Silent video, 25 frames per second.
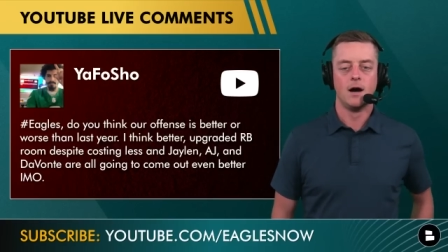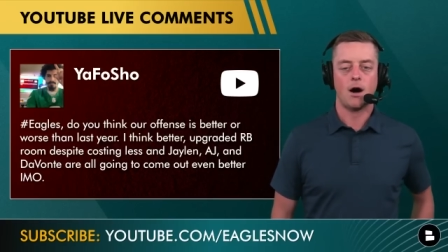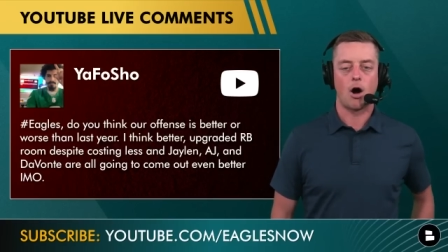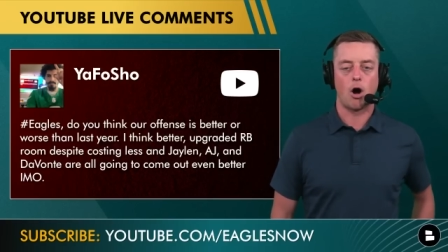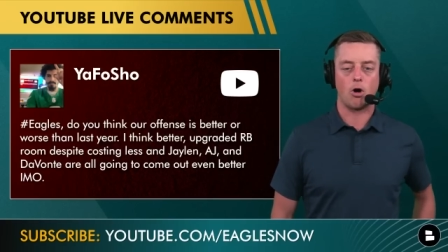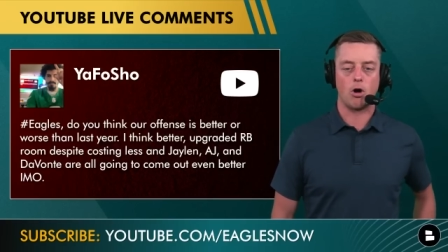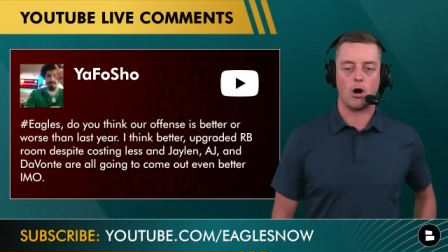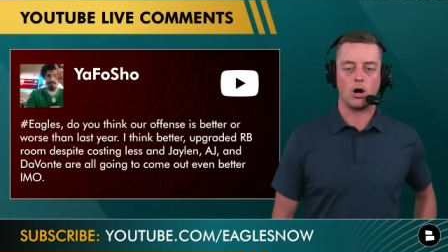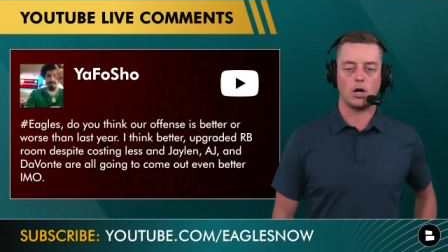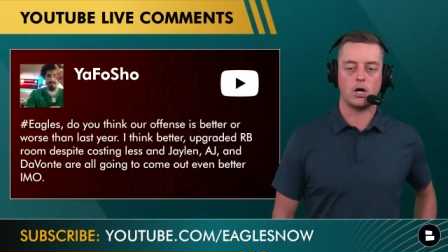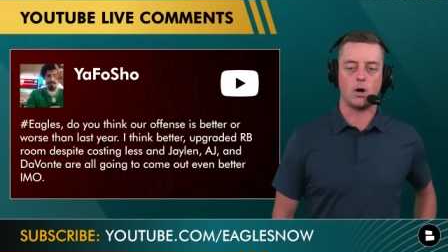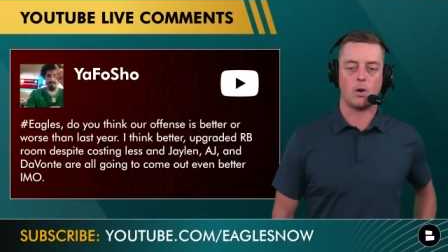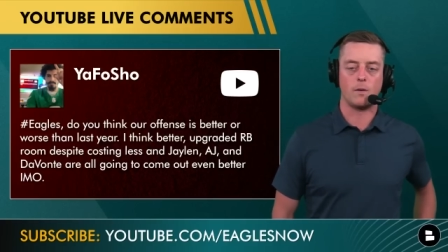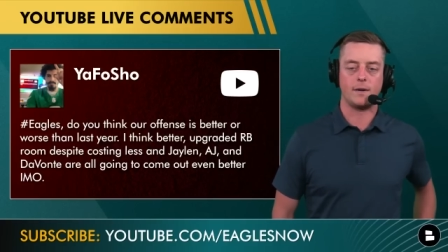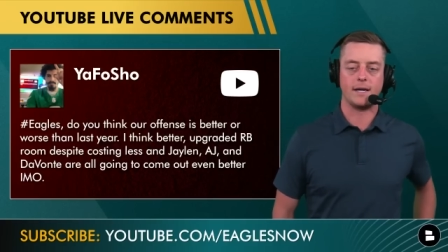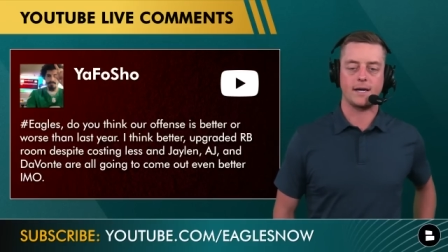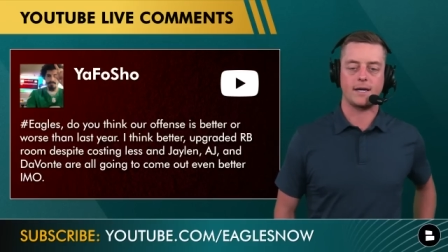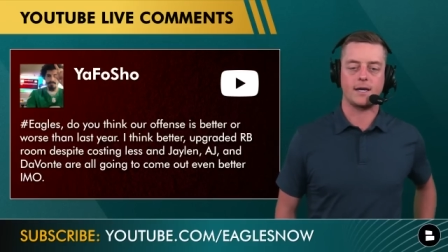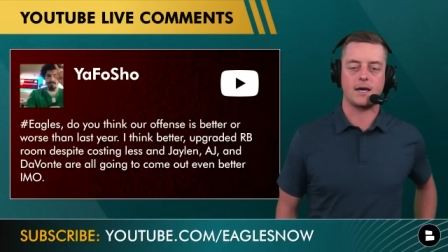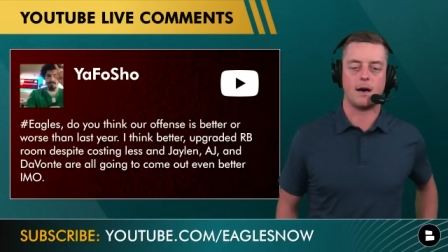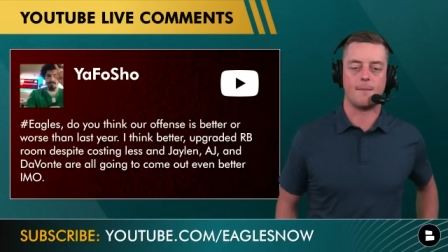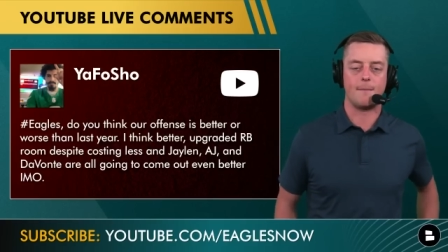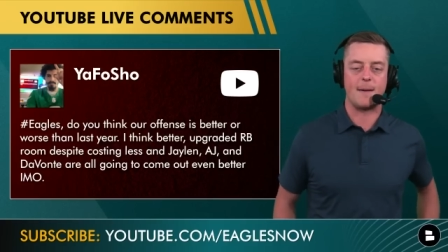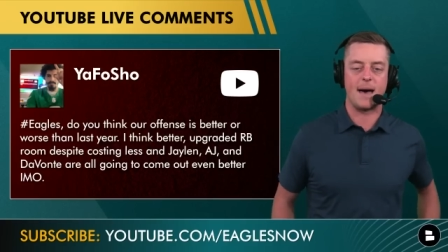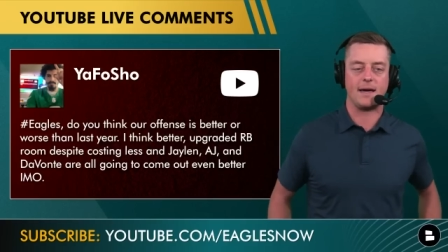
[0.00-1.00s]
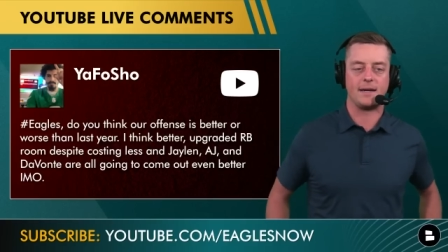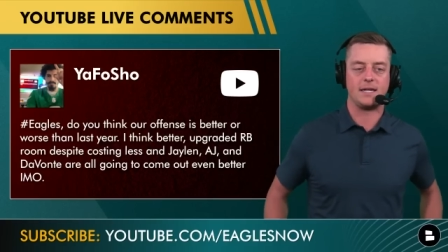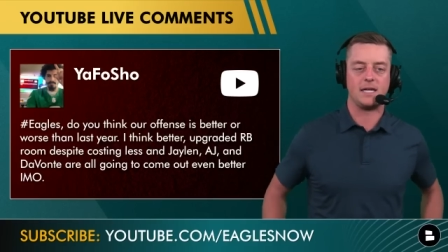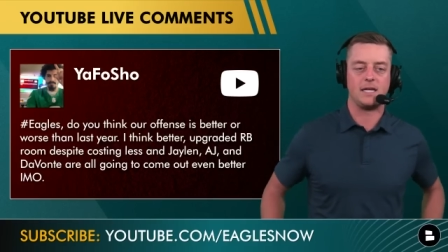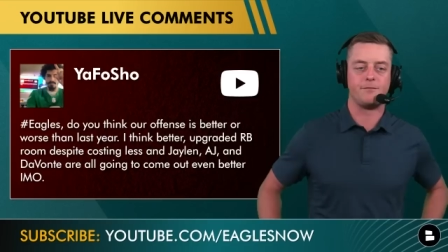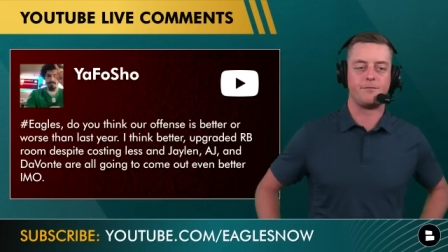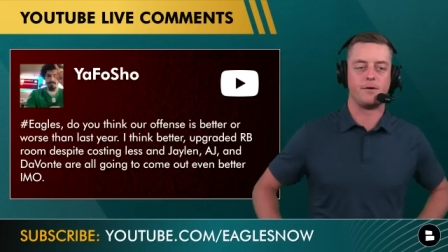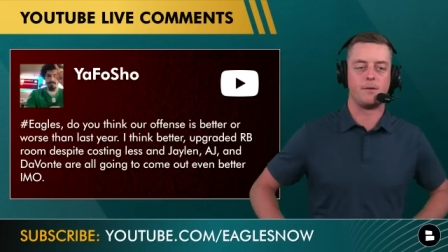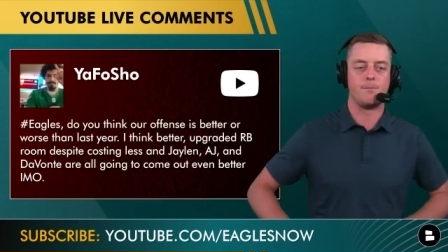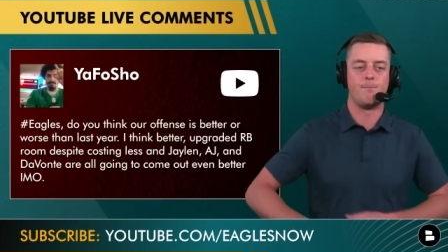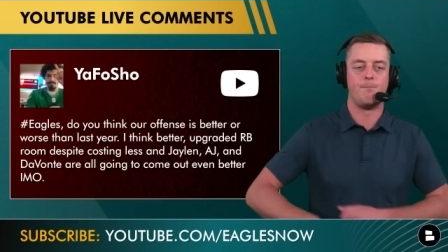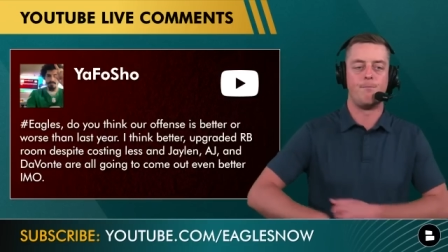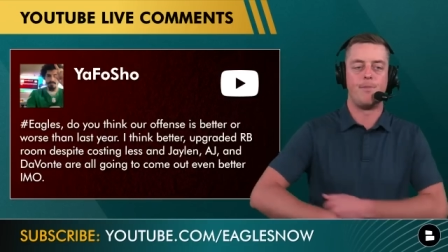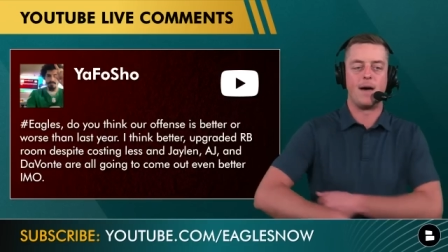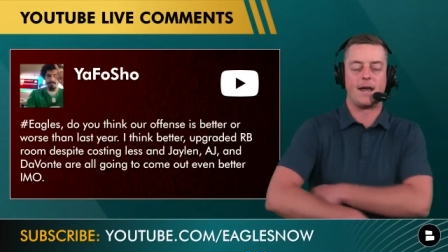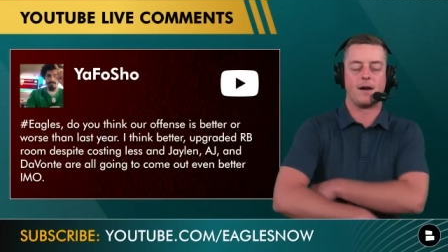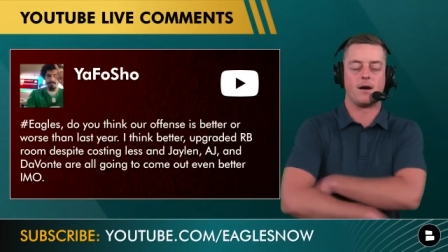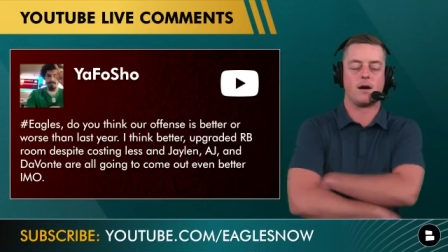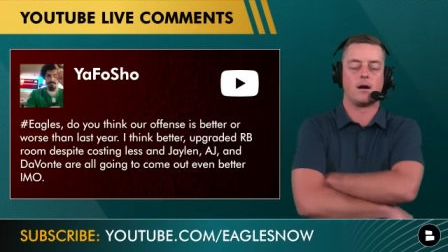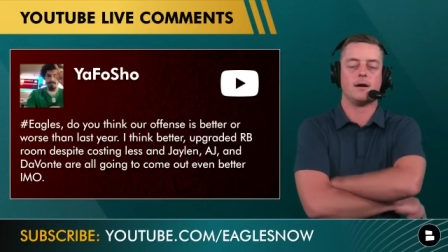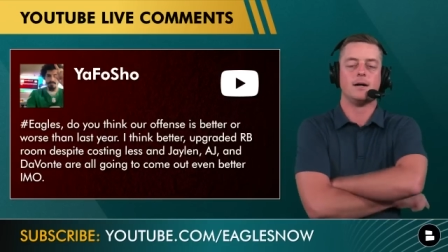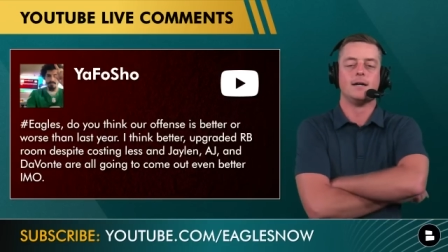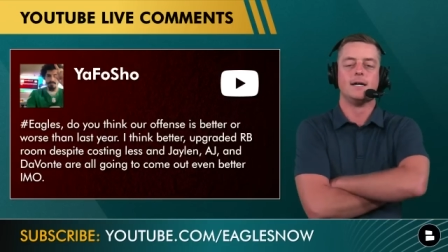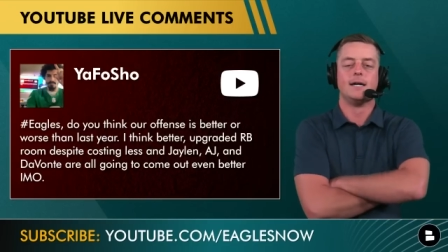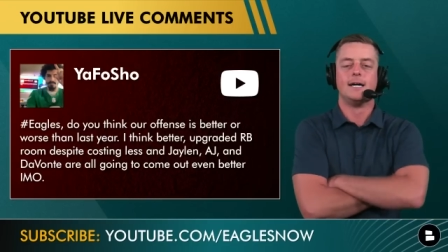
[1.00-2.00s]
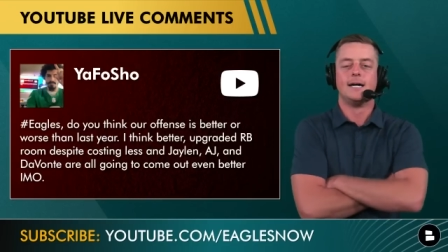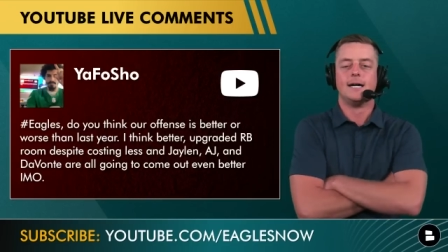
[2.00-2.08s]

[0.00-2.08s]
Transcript: are all going to come out even better.